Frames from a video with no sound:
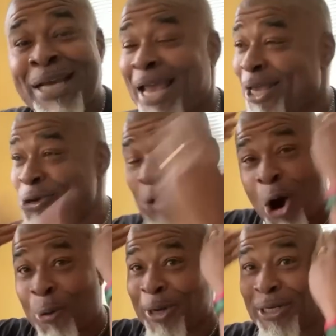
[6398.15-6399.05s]
and you
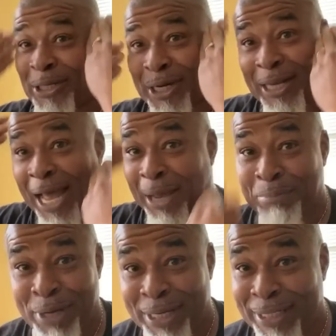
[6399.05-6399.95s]
already looking like a
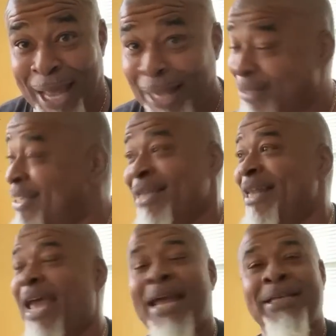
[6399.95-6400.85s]
million dollars
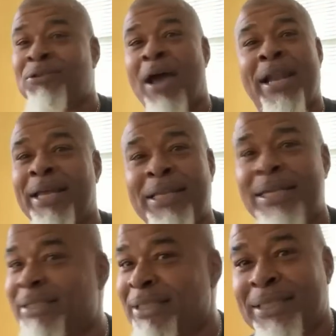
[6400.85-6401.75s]
they ain't trying to
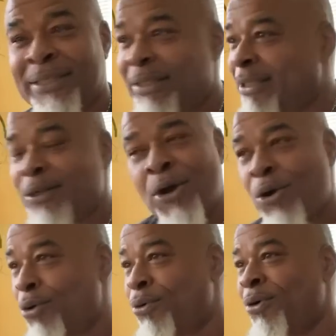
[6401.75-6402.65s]
listen
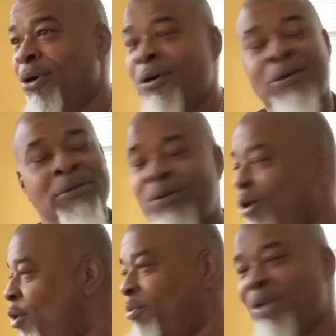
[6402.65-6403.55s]
no
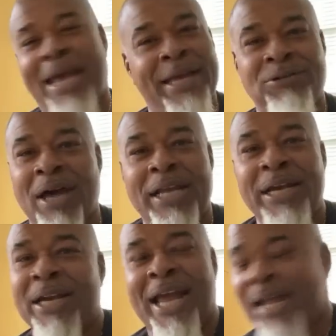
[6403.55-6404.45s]
nope they ain't trying to
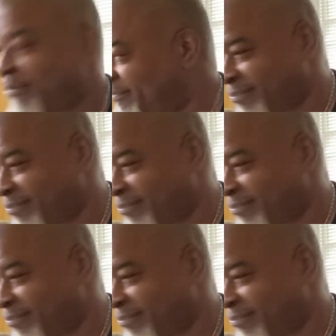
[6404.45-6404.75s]
hear that